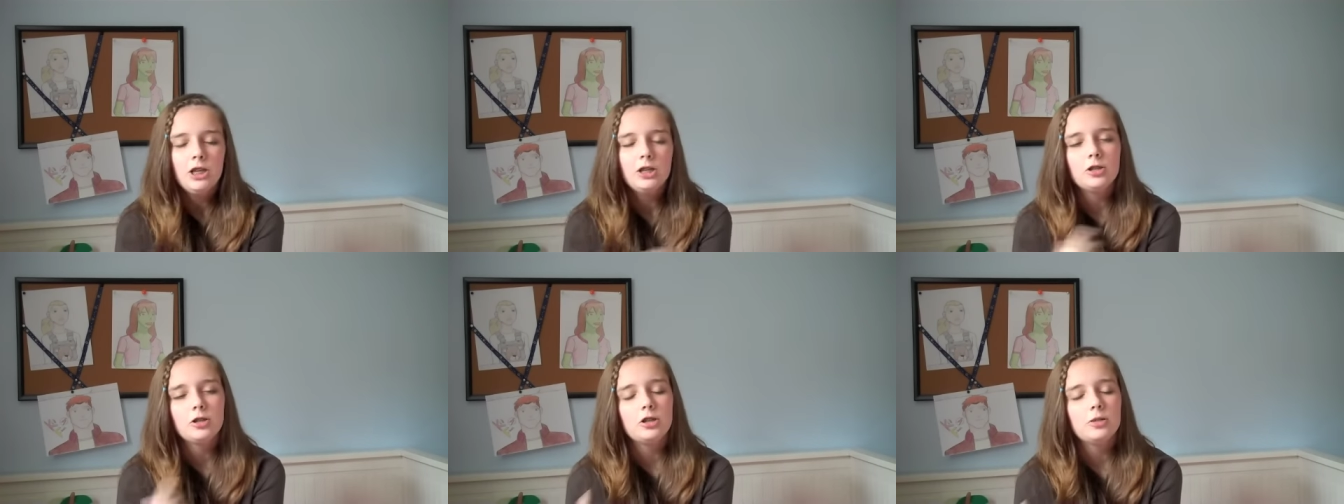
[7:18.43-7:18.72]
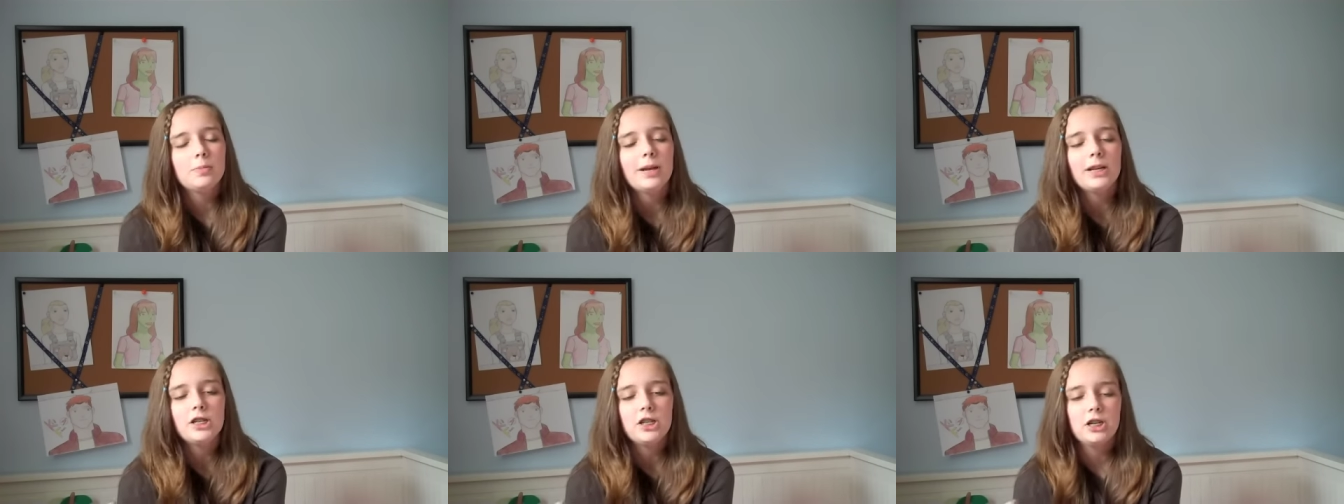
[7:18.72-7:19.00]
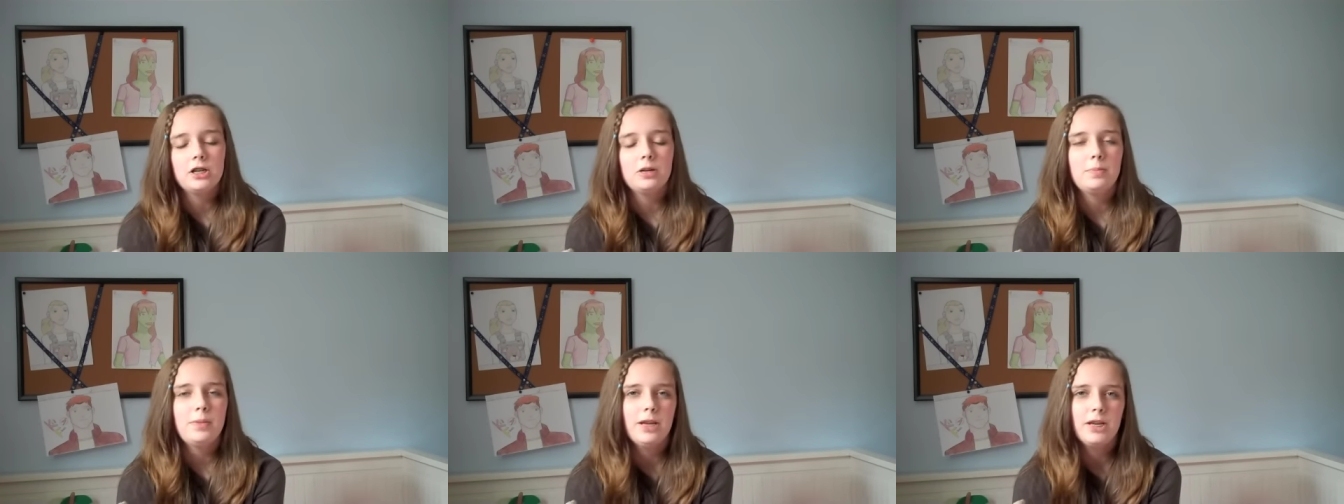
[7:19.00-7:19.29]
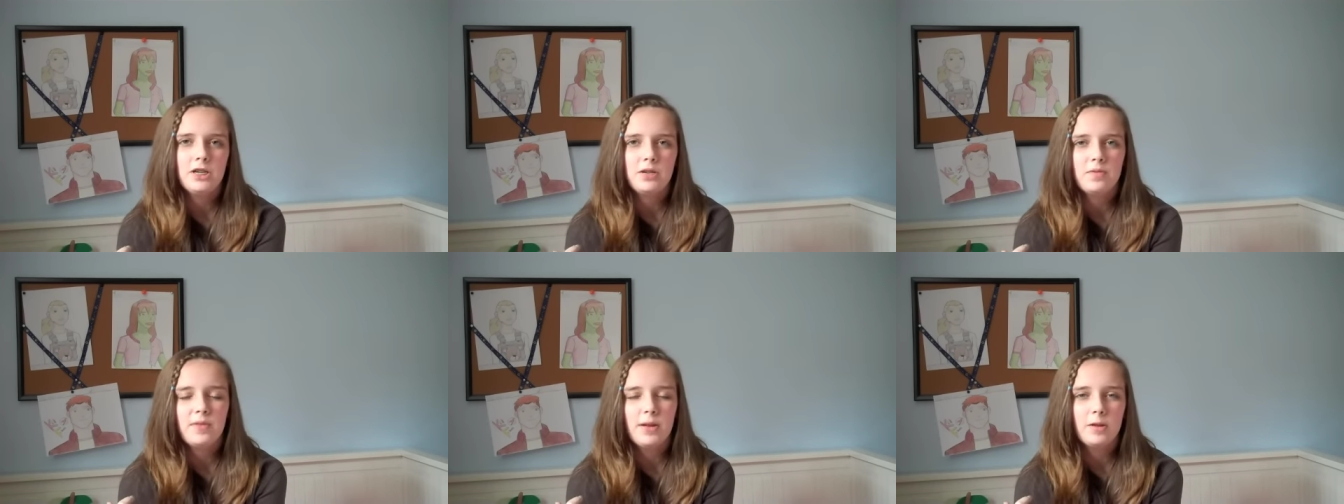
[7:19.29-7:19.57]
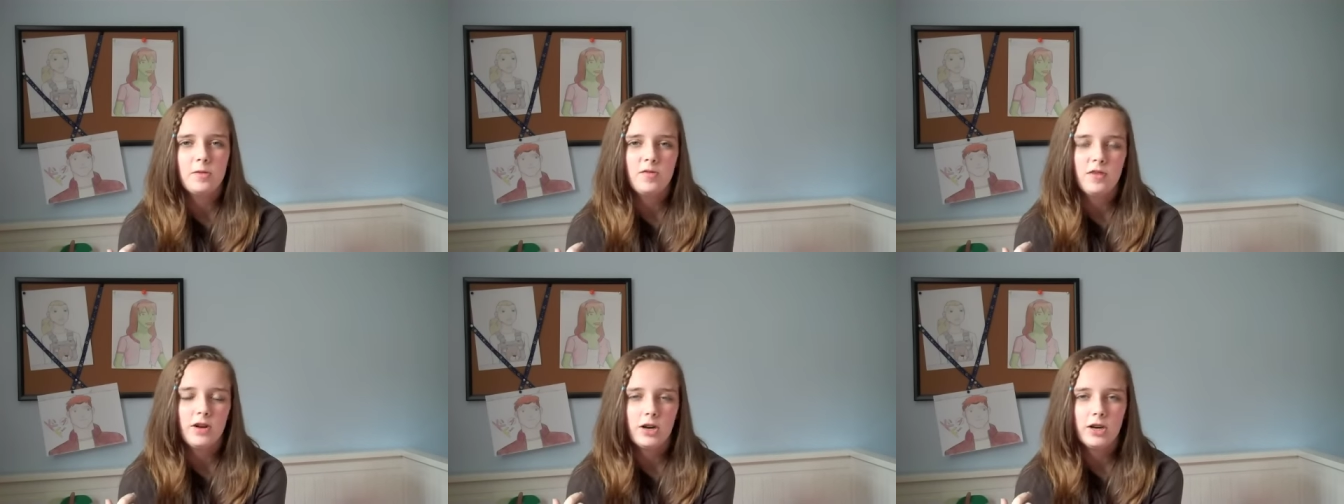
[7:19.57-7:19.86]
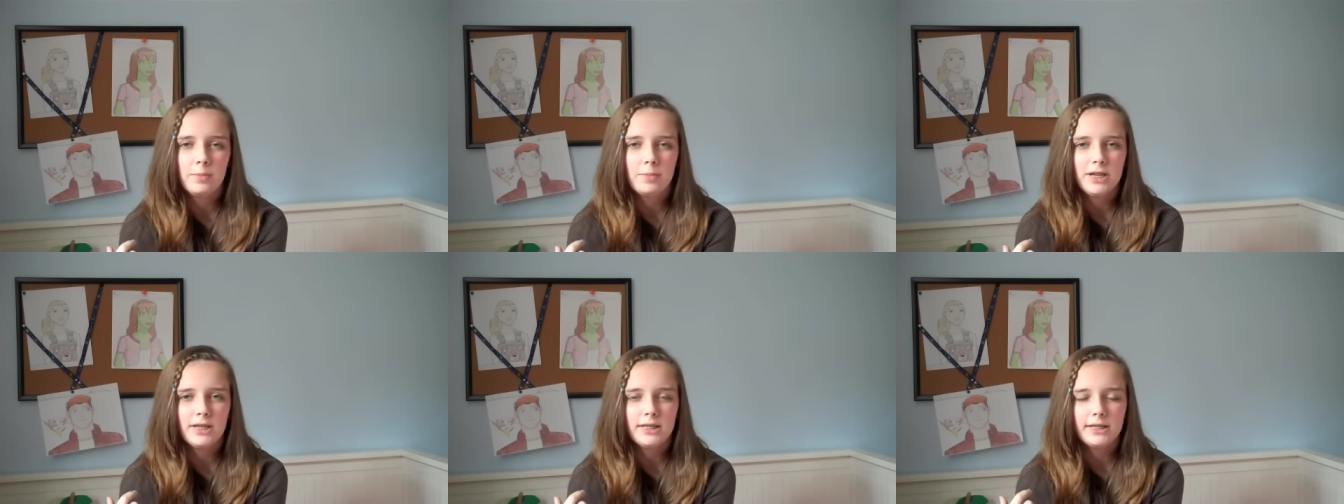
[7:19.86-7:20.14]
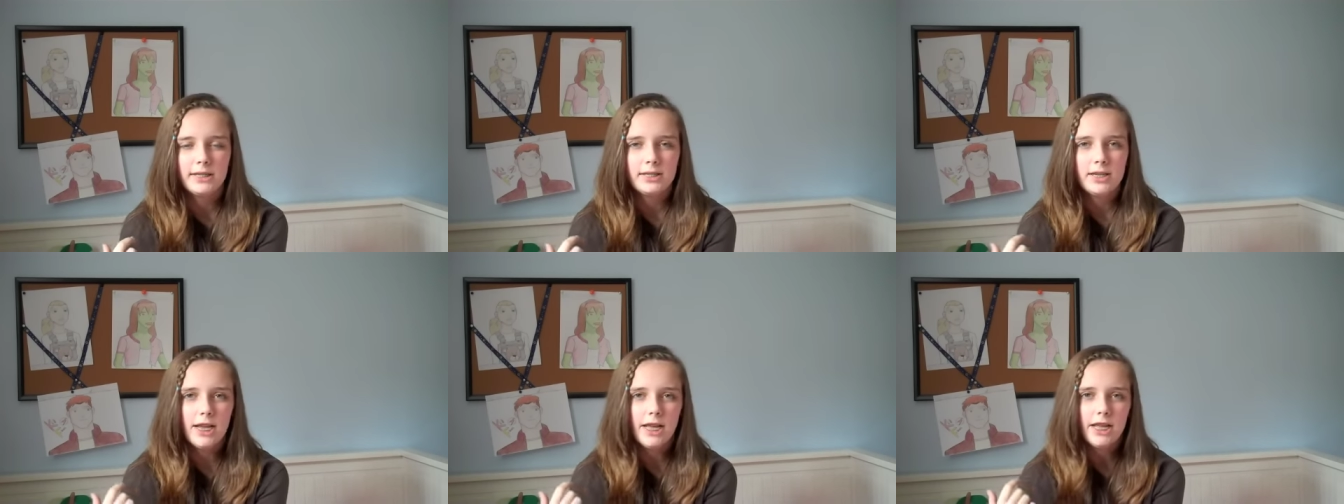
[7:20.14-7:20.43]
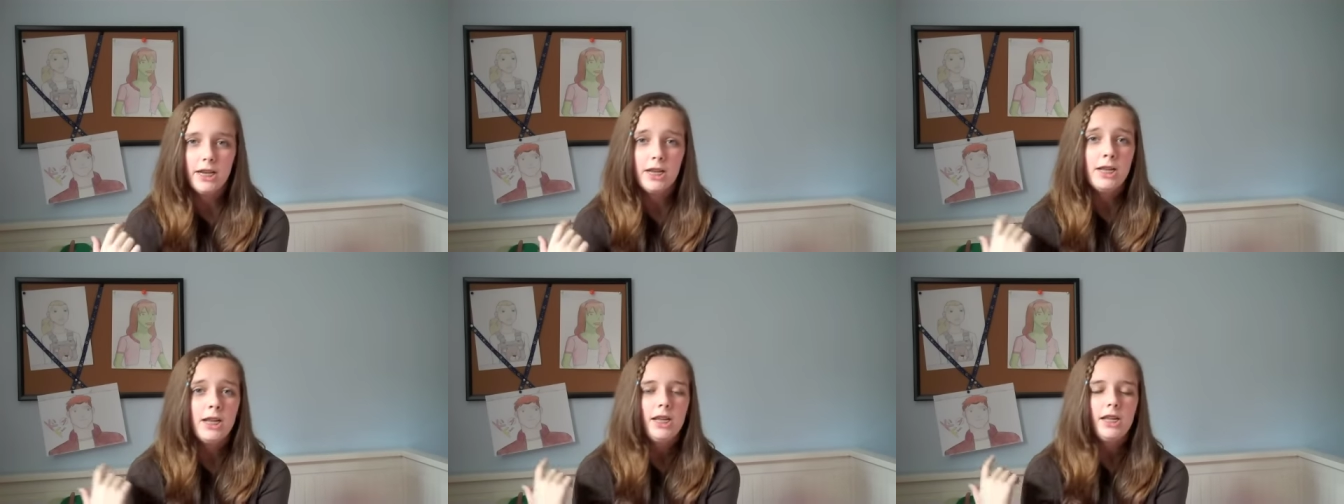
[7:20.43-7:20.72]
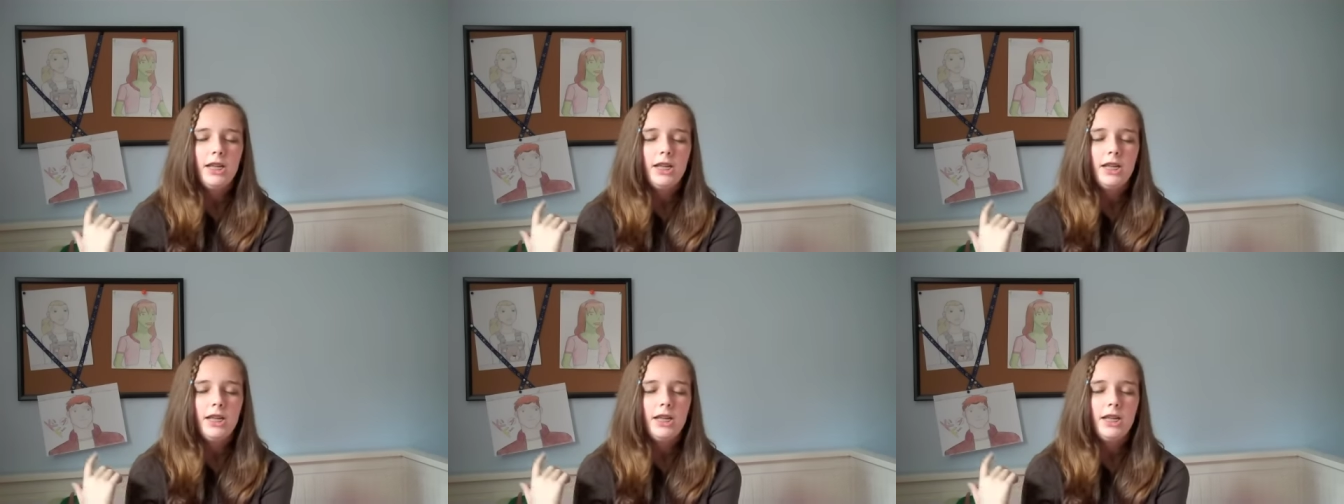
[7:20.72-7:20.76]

go to my channel page above Artemis's head,